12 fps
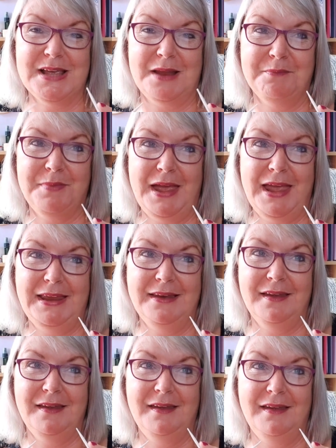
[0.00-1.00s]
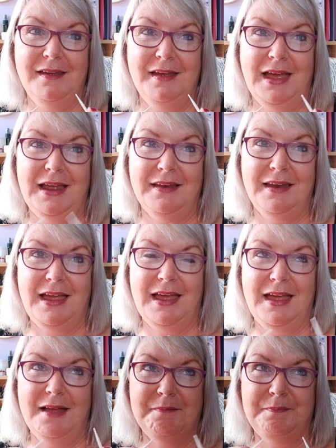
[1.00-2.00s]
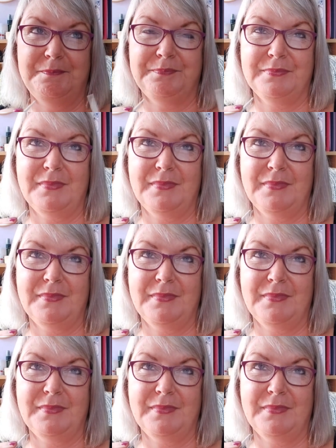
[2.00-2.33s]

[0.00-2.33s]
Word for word: hand pain and um,